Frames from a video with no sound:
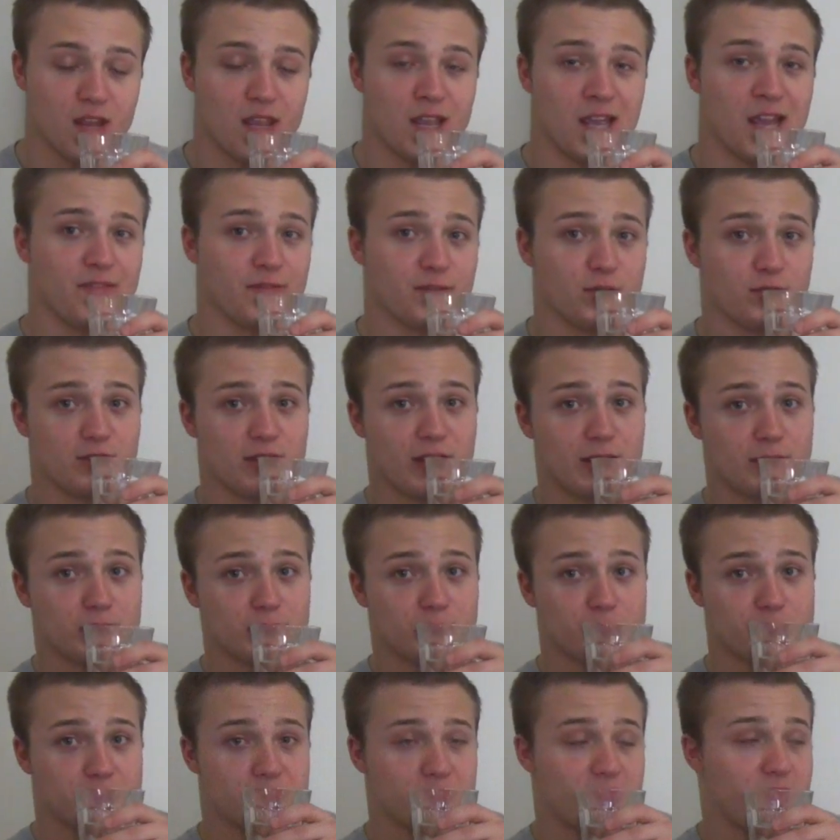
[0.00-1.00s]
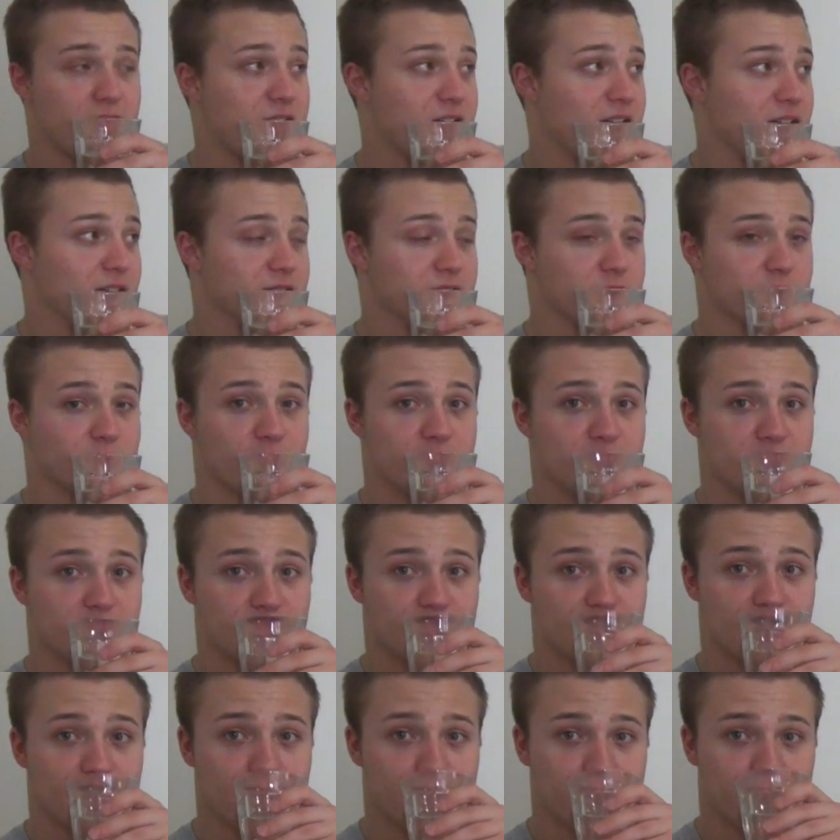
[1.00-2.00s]
I have 2 tablespoons of that. I have some ice
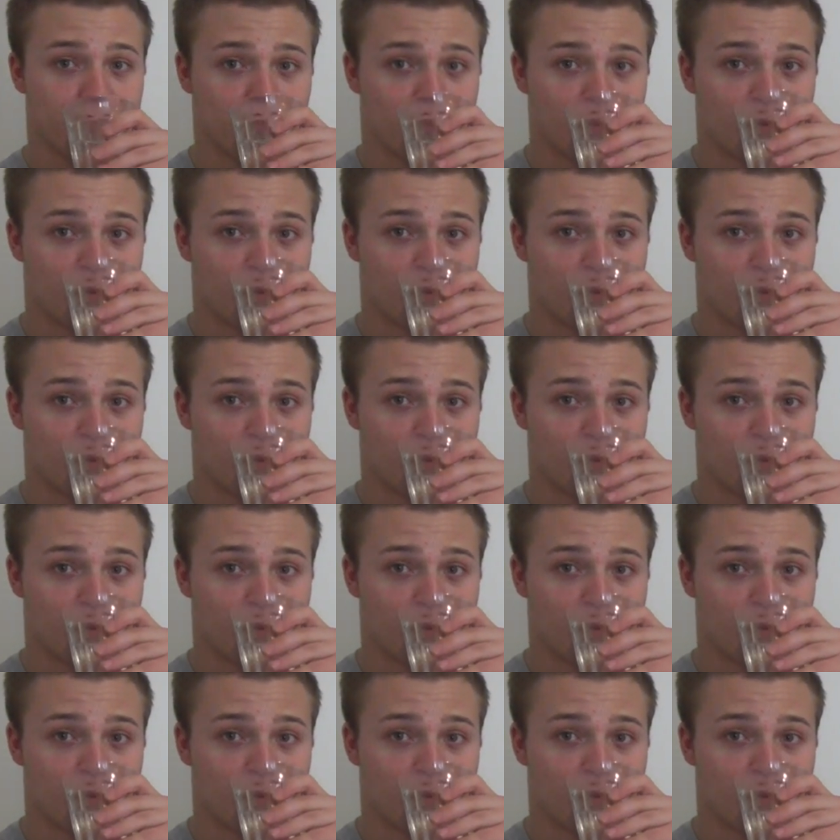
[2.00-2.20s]
cream.